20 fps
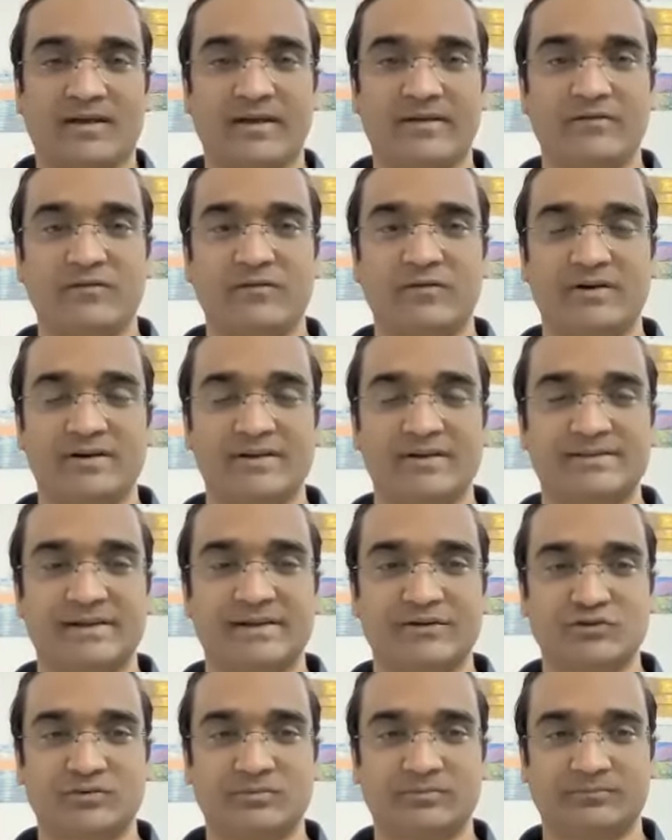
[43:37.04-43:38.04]
Everyone
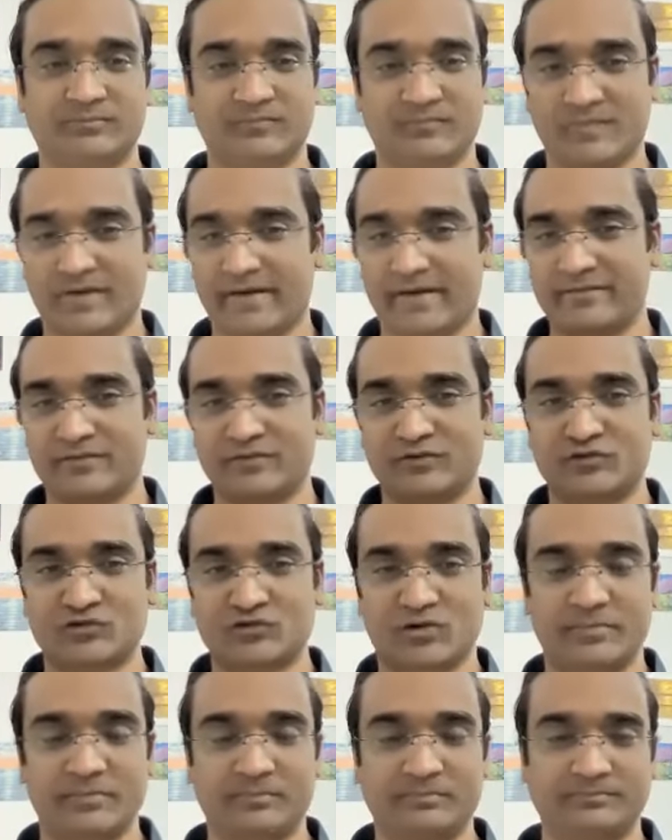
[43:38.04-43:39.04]
reset. Everyone
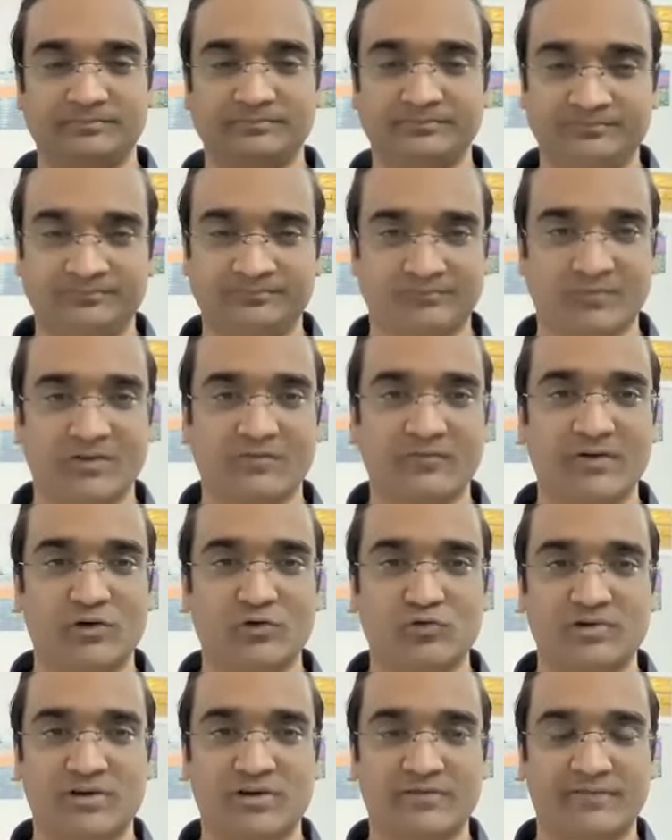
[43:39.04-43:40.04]
stop. We
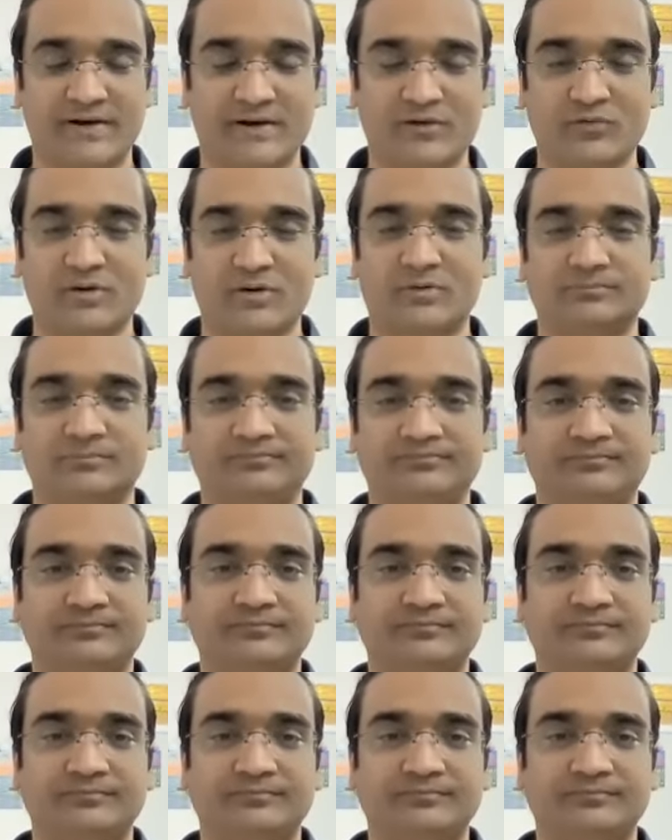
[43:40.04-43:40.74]
do 3-5-2 now.